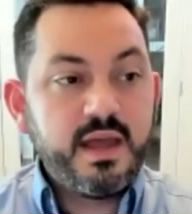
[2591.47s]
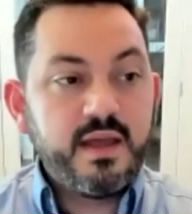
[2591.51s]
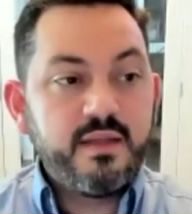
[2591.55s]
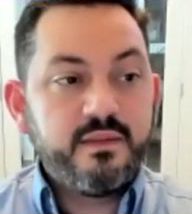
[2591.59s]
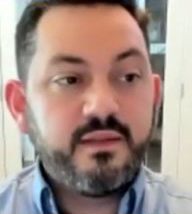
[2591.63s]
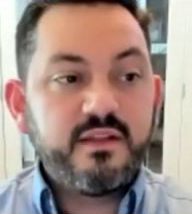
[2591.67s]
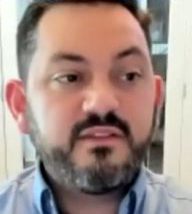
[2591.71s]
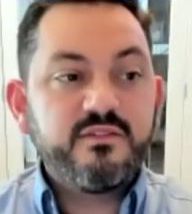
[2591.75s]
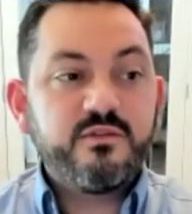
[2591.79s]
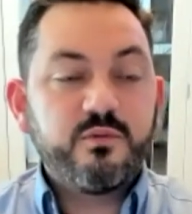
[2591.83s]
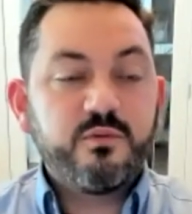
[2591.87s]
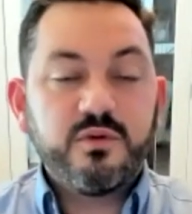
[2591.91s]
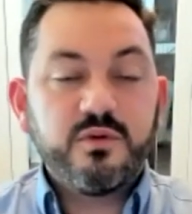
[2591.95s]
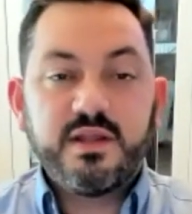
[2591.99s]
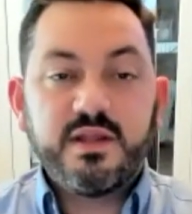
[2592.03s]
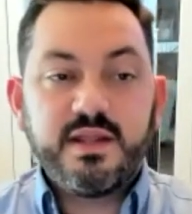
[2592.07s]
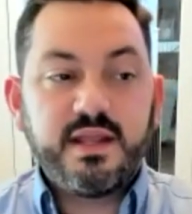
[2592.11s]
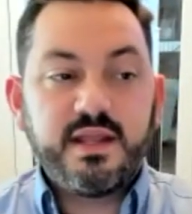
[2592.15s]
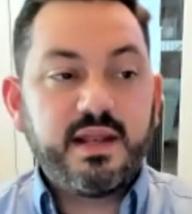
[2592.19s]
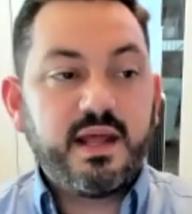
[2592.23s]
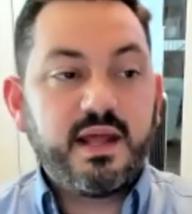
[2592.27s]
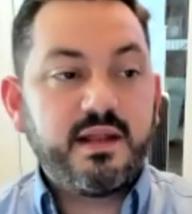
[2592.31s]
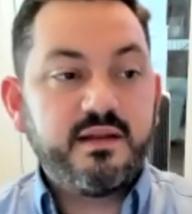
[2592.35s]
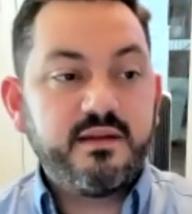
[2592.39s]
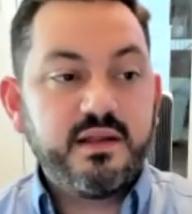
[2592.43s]
That's a really
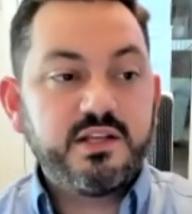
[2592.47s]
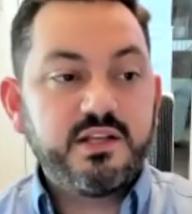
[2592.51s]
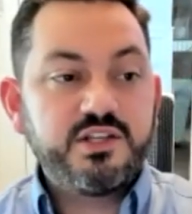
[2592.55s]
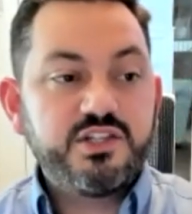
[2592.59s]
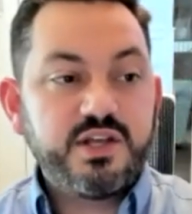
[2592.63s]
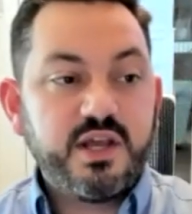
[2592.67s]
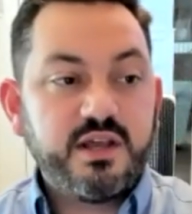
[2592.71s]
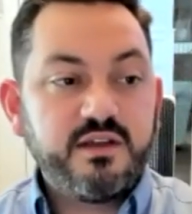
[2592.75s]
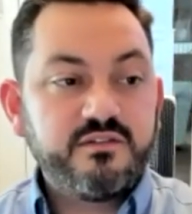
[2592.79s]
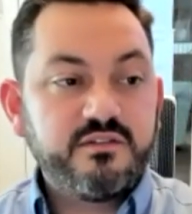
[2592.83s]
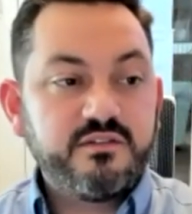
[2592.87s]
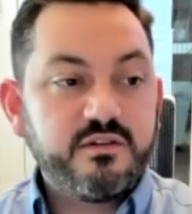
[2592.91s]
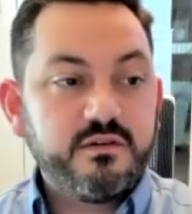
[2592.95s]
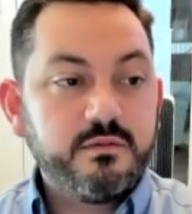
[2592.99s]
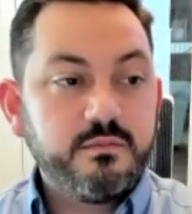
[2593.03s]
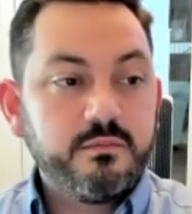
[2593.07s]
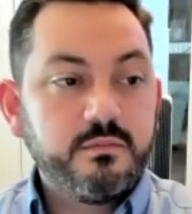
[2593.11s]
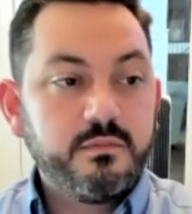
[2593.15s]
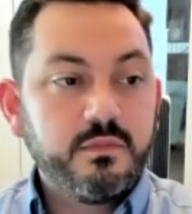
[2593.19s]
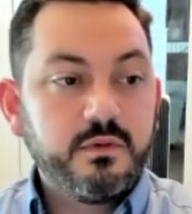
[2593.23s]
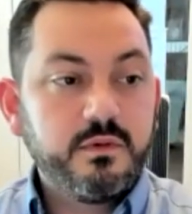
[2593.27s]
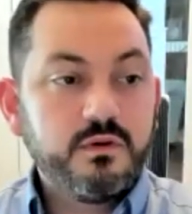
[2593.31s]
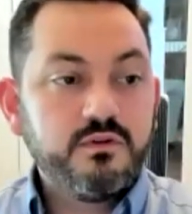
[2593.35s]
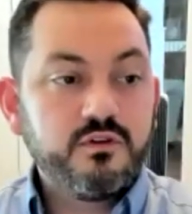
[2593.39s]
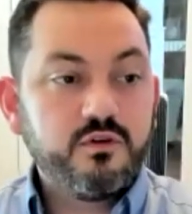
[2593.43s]
neat idea, Jason,
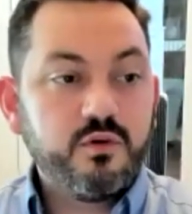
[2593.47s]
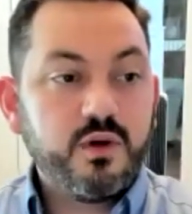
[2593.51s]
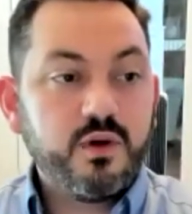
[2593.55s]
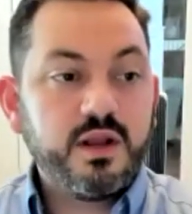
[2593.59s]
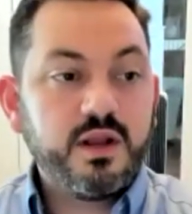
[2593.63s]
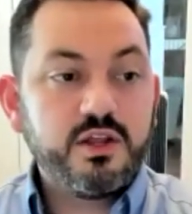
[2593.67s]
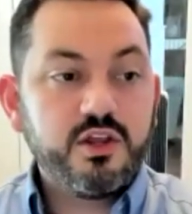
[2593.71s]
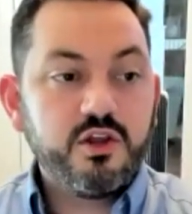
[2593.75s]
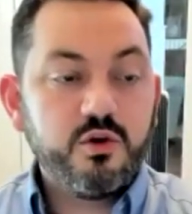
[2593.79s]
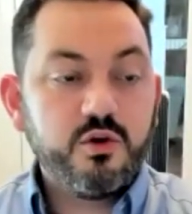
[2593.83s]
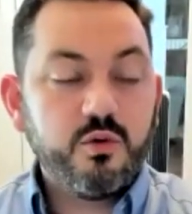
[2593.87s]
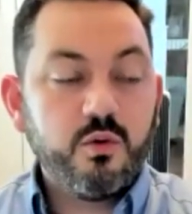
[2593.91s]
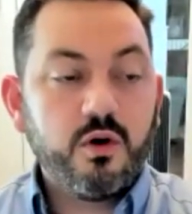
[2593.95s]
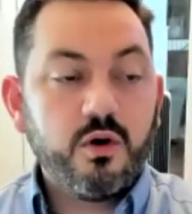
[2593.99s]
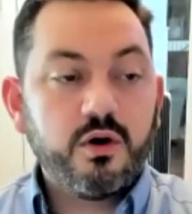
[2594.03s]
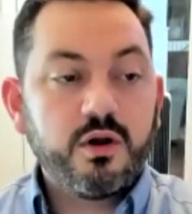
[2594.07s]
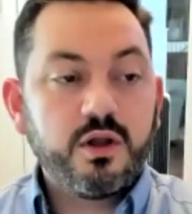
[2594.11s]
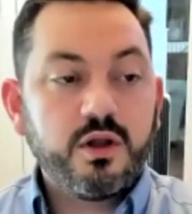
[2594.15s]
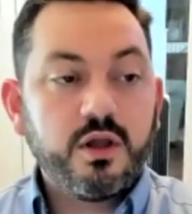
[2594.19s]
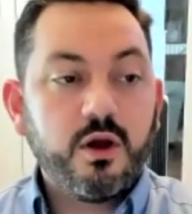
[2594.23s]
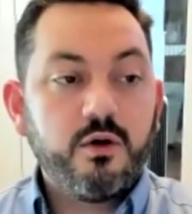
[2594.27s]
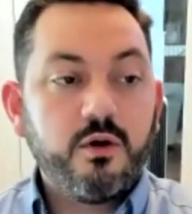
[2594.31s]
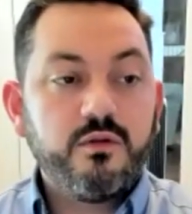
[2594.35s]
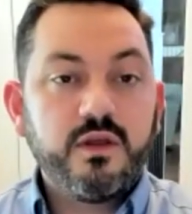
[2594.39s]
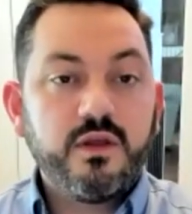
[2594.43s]
to create a QR
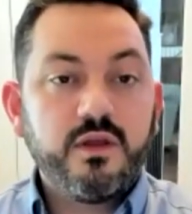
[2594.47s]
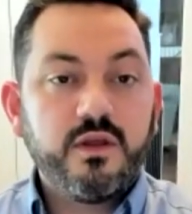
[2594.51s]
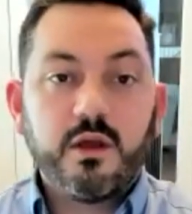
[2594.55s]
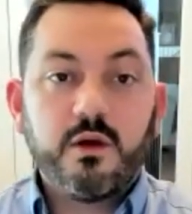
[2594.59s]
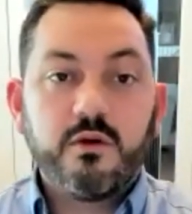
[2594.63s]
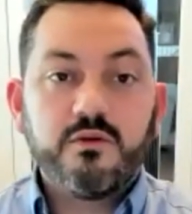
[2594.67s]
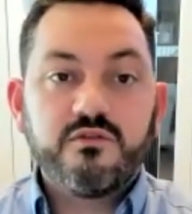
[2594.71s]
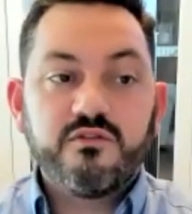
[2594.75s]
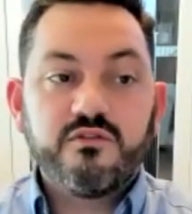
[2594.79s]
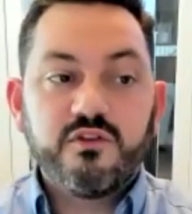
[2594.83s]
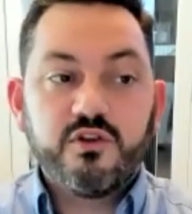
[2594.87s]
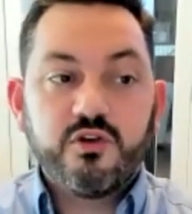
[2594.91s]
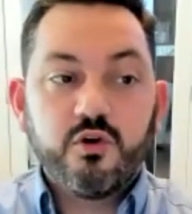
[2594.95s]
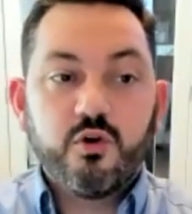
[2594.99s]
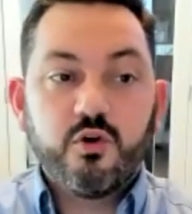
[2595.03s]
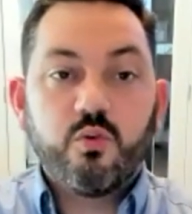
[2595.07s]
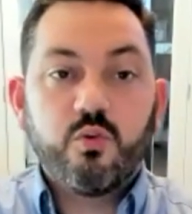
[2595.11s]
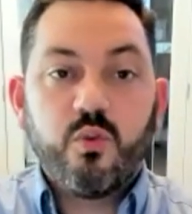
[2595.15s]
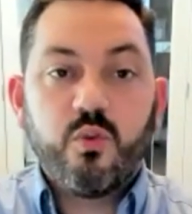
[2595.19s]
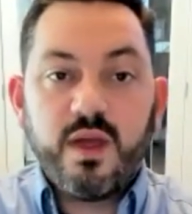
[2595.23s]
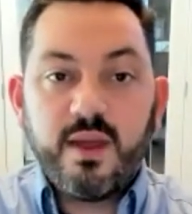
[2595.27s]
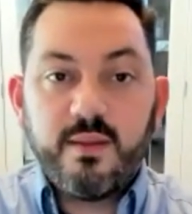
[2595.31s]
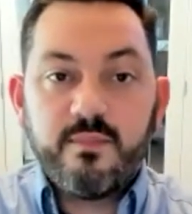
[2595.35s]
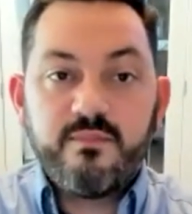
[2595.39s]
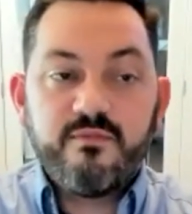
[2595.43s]
code that goes to your
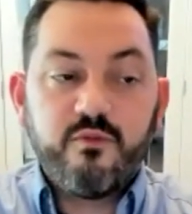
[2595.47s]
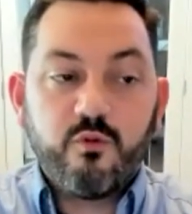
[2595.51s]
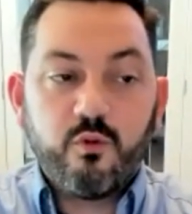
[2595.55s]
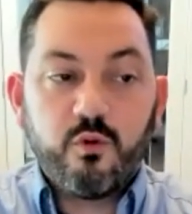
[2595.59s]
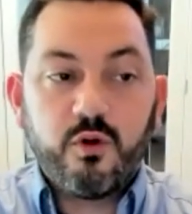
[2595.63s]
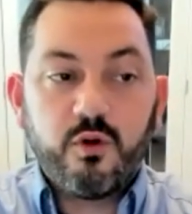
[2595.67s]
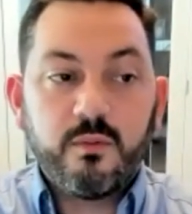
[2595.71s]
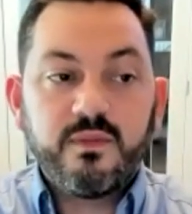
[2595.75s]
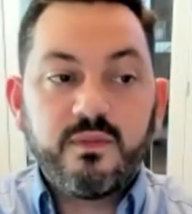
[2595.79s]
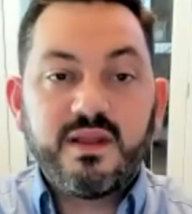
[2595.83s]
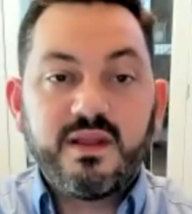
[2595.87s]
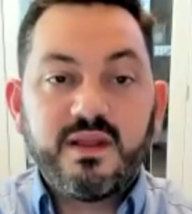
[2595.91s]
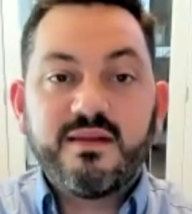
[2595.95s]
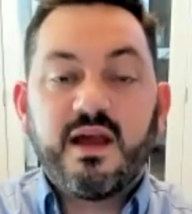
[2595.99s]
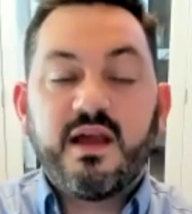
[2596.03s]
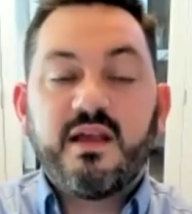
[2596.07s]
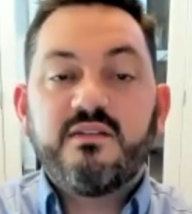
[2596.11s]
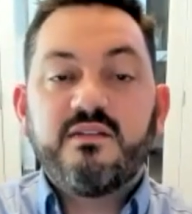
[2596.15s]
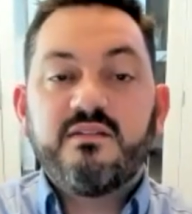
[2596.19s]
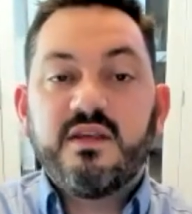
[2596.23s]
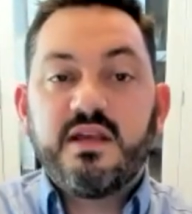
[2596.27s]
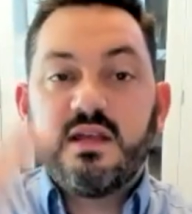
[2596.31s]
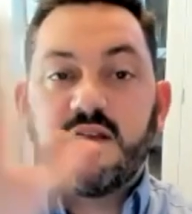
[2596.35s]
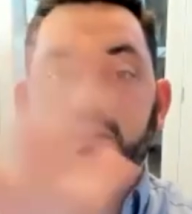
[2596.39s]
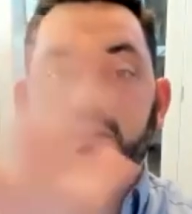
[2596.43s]
web form that
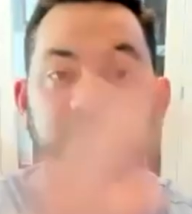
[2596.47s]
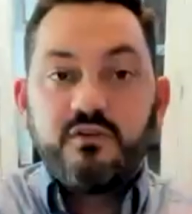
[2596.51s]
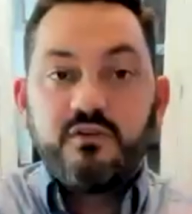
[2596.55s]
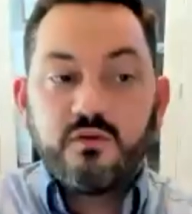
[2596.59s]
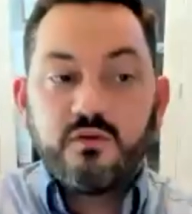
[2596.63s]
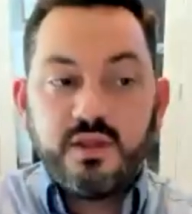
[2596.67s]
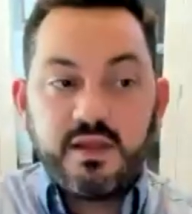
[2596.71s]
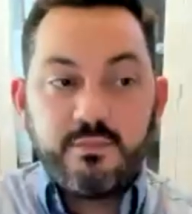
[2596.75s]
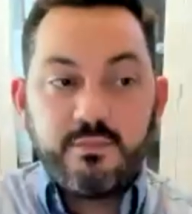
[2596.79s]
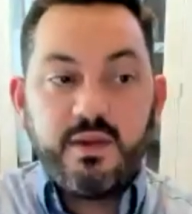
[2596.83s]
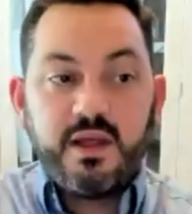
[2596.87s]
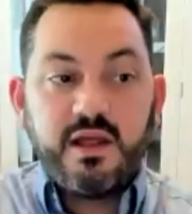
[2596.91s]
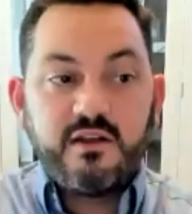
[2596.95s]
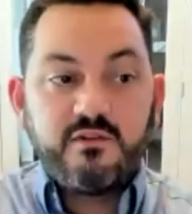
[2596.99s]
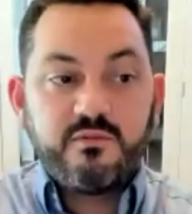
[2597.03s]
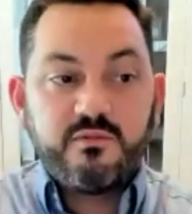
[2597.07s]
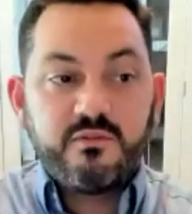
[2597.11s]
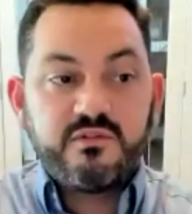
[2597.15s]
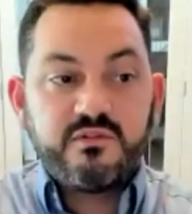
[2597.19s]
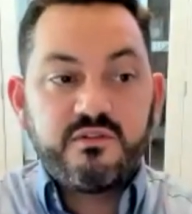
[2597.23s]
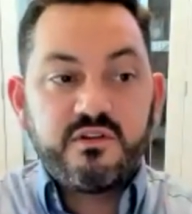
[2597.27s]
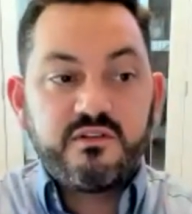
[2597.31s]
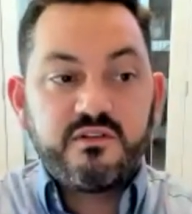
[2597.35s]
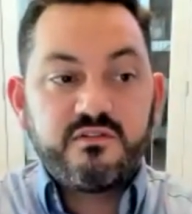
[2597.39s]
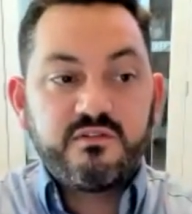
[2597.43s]
ties into your lead management
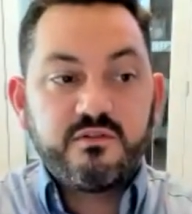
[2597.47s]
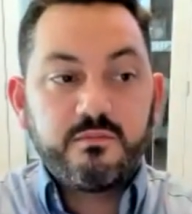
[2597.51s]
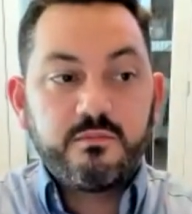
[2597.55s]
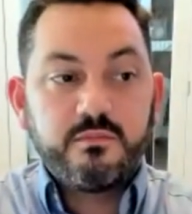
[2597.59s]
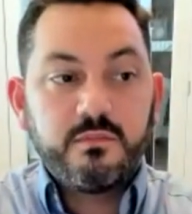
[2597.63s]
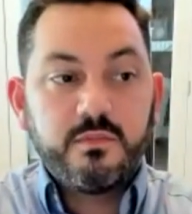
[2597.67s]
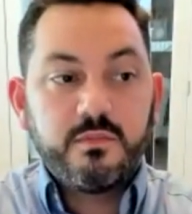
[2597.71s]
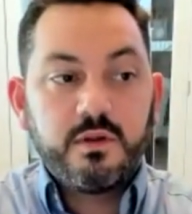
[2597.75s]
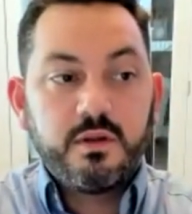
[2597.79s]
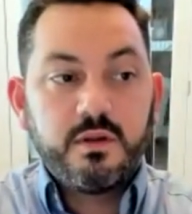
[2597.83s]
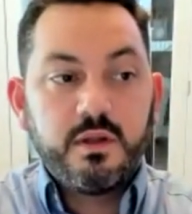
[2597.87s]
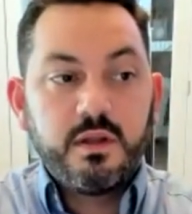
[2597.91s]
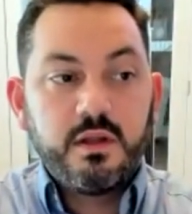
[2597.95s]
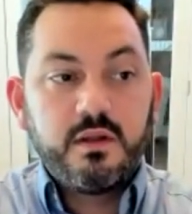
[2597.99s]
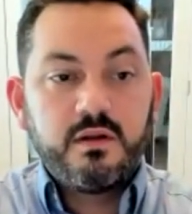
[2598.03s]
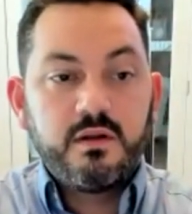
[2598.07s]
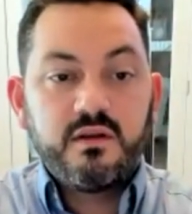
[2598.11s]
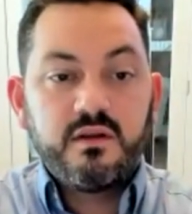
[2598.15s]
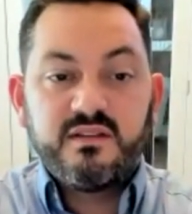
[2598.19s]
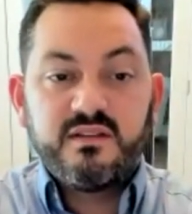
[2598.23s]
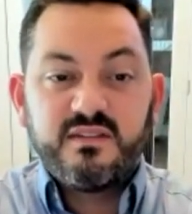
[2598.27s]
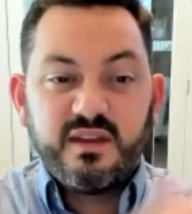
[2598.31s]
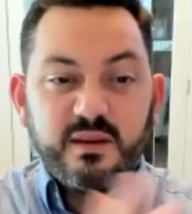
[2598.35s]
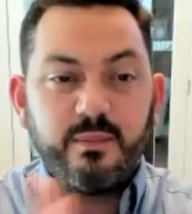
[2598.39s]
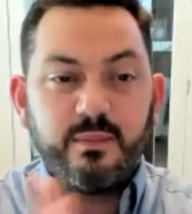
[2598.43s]
system.
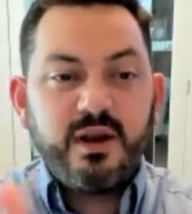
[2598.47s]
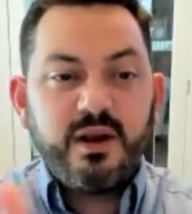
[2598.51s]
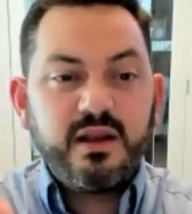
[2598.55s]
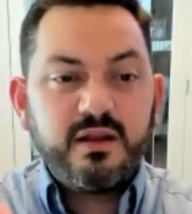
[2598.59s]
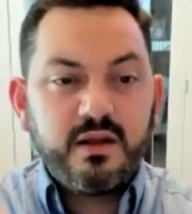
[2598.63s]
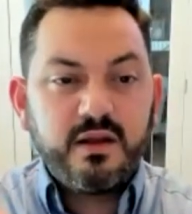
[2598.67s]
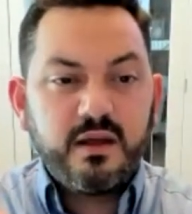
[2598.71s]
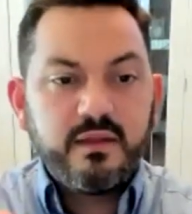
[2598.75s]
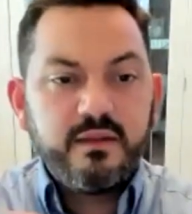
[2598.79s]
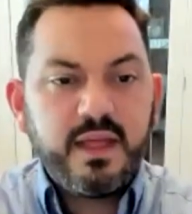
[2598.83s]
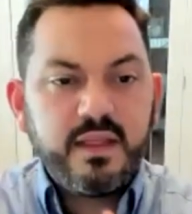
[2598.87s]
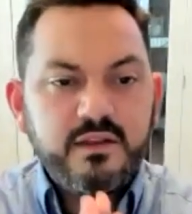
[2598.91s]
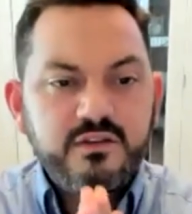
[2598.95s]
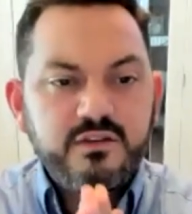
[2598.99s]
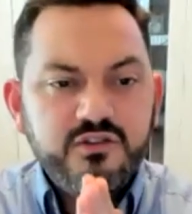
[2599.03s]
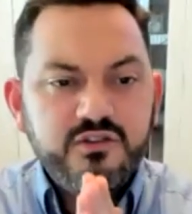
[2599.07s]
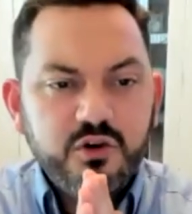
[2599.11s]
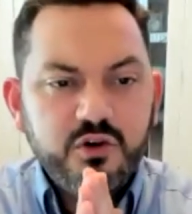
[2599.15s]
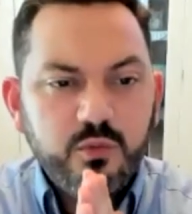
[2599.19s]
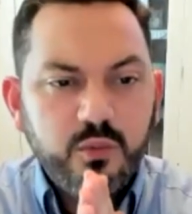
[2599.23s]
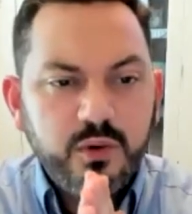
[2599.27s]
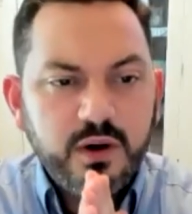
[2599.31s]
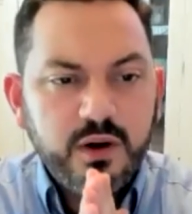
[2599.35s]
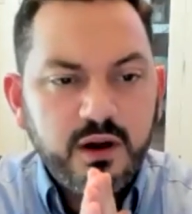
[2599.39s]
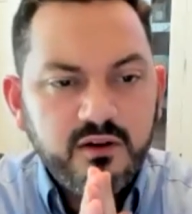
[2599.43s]
Has mm-hmm. anybody done that that
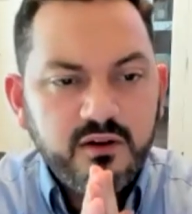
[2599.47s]
you're aware